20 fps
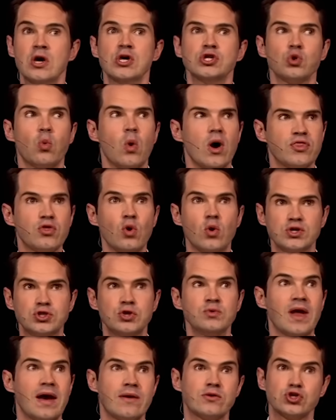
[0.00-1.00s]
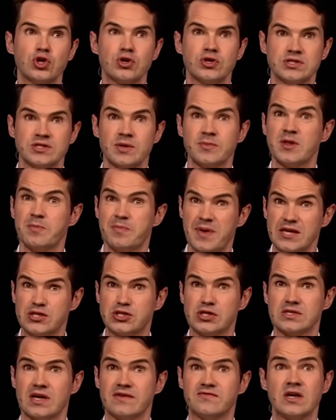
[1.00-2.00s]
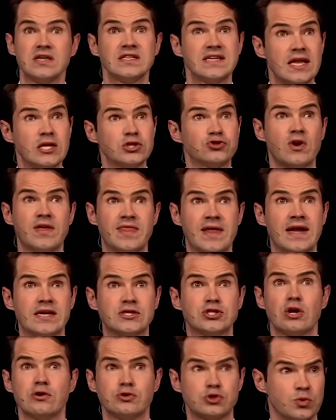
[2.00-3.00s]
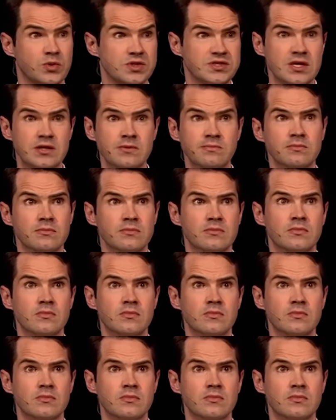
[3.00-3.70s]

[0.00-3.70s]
So what I thought I'd do now is show you some of the pictures I've done to illustrate the next jokes. Do you want to see them?